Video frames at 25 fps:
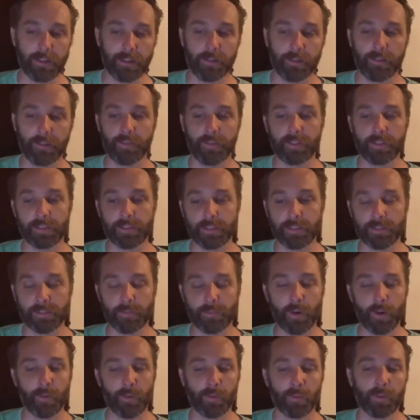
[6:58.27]
I mean, if it's a
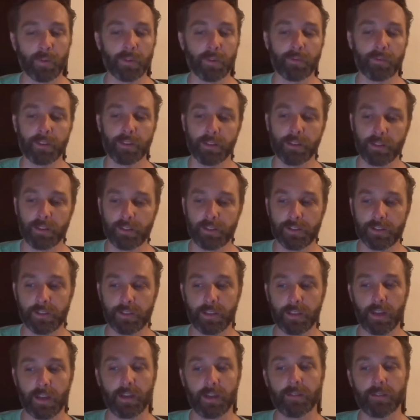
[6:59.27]
small rural village,
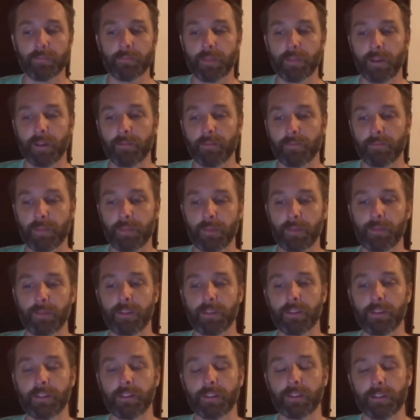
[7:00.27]
yeah,
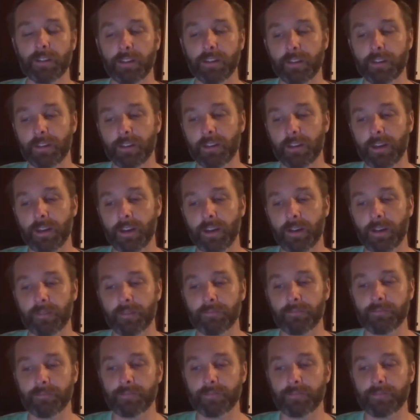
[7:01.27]
maybe a